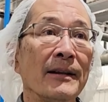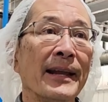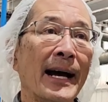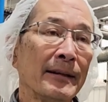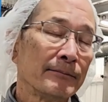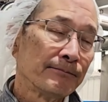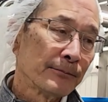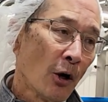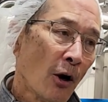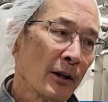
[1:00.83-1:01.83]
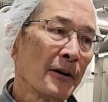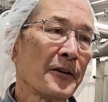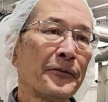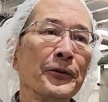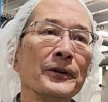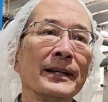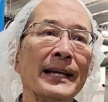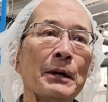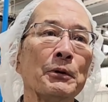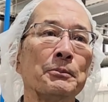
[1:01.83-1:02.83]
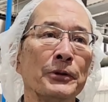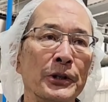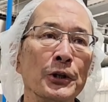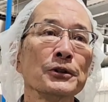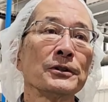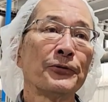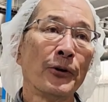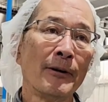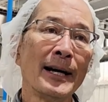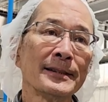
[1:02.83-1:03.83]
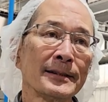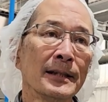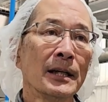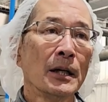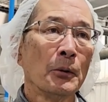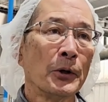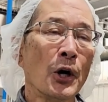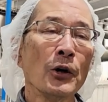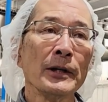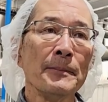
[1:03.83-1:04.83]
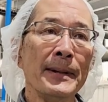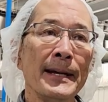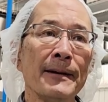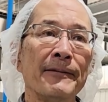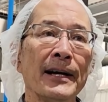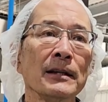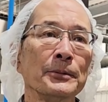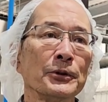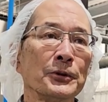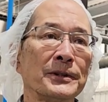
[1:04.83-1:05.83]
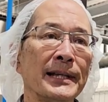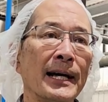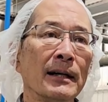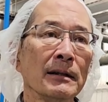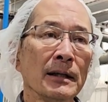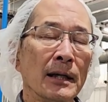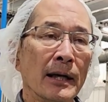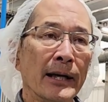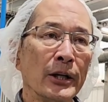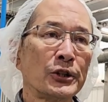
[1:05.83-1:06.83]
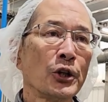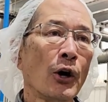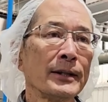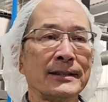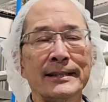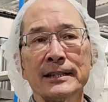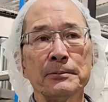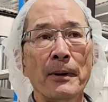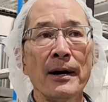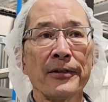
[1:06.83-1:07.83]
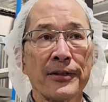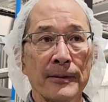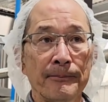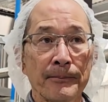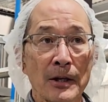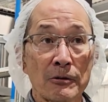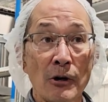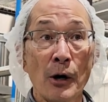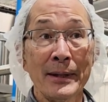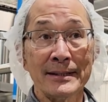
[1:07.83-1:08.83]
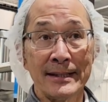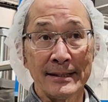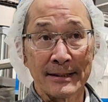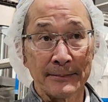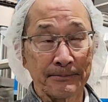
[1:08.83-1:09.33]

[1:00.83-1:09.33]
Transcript: That all of the food that they would produce for us would only be available to sell in a short 6-month growing season.